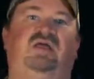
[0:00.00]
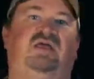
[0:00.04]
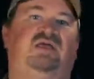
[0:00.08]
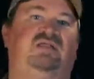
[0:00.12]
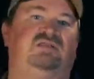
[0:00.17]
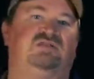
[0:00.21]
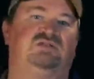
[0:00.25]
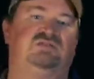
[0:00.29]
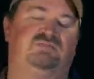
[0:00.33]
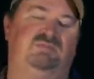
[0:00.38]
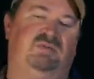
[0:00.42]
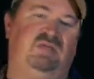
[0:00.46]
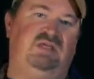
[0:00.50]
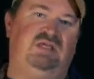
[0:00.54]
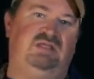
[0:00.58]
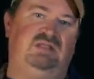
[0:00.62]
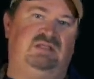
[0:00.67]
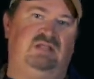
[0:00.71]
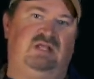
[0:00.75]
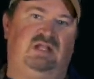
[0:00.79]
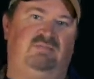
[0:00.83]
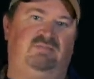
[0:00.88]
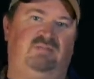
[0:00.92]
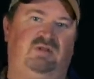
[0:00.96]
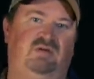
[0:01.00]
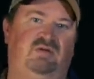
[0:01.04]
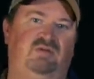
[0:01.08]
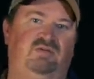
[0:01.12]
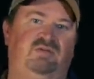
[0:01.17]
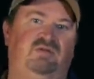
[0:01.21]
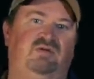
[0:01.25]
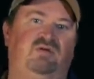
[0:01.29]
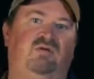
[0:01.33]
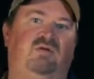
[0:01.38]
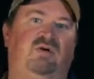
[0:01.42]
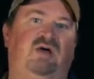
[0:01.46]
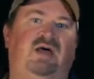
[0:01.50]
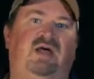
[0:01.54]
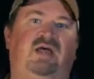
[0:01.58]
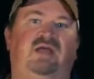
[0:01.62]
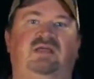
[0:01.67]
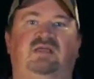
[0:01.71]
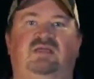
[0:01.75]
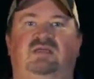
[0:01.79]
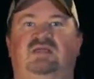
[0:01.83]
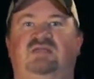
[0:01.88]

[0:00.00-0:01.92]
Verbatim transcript: and the speed that I'm blowing the quack